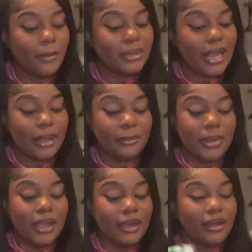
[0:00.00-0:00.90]
black
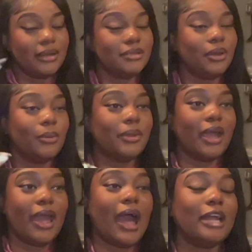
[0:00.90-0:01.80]
man,
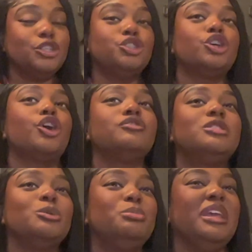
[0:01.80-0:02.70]
okay? I deserve
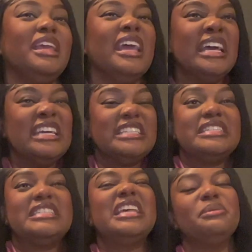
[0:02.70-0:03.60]
to be
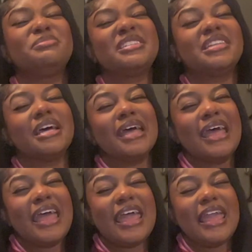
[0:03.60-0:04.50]
dipped
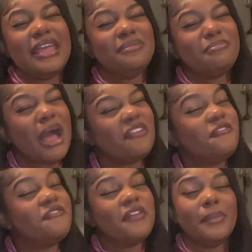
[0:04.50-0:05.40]
in my
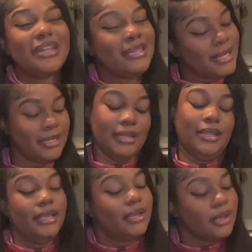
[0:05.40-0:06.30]

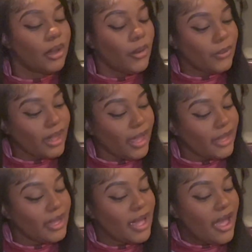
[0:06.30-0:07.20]
femininity,
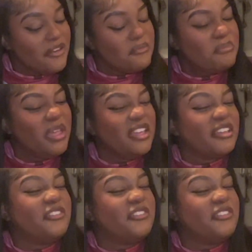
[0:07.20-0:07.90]
okay? Being